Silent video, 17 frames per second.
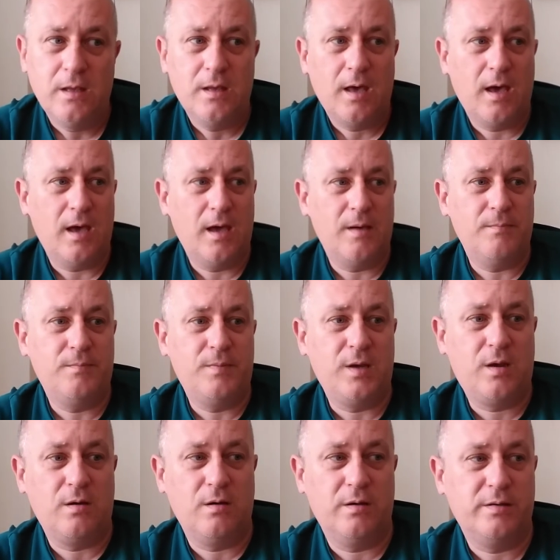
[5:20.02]
Um,
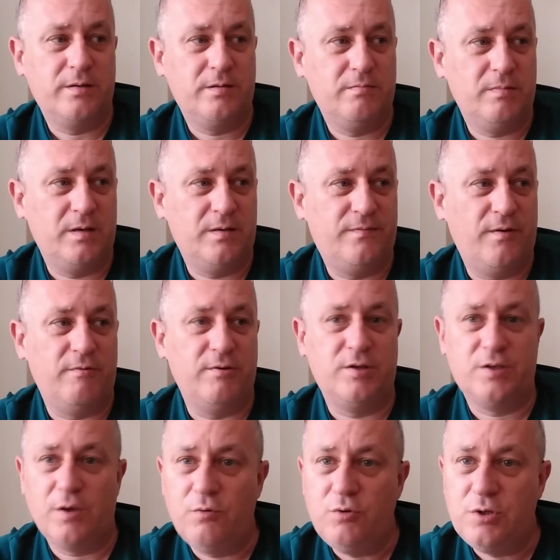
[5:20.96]
because it's very
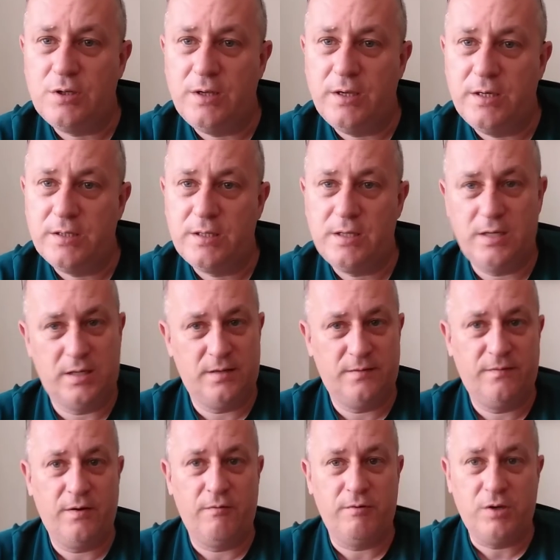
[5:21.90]
socialist, it's
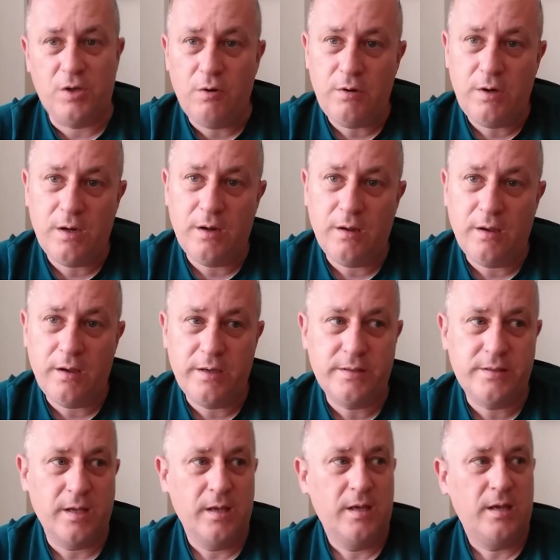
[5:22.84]
very
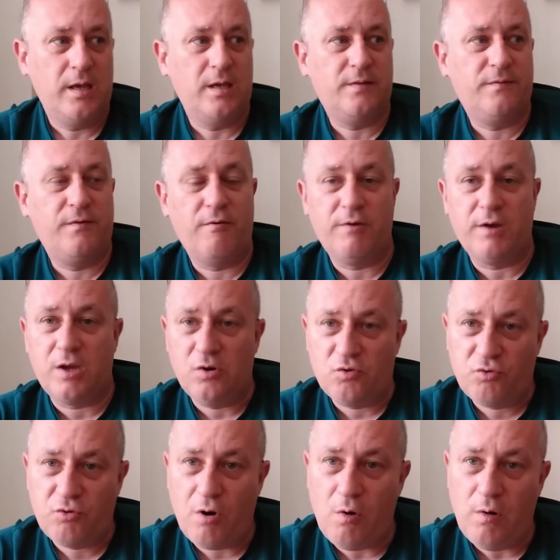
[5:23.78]
unionized, it's very
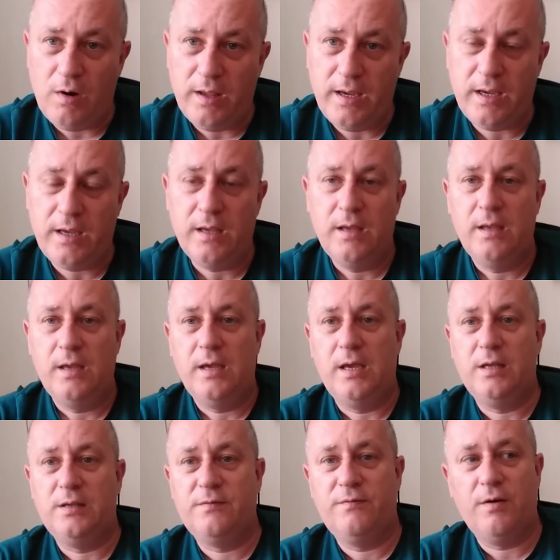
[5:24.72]
controlling,
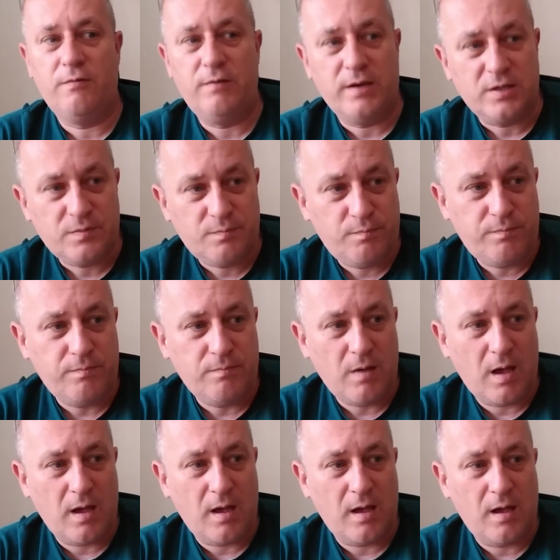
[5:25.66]
it's very
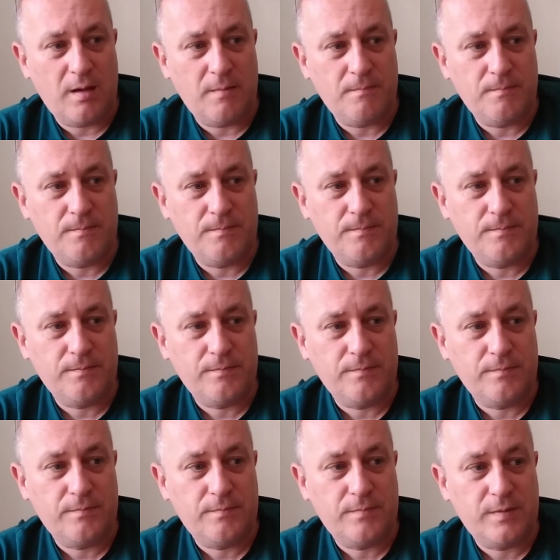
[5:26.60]
um,
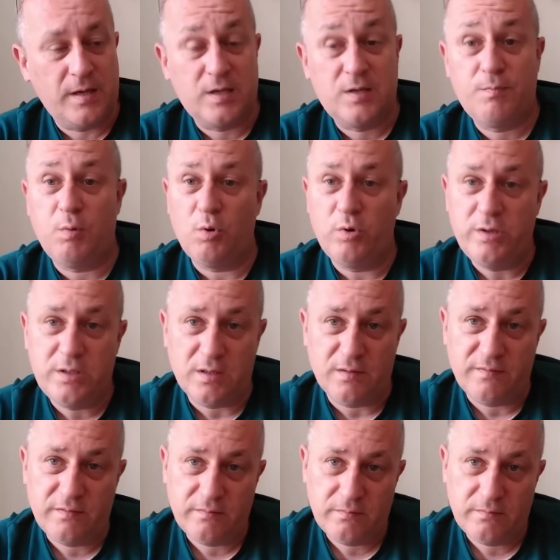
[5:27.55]
exploitative.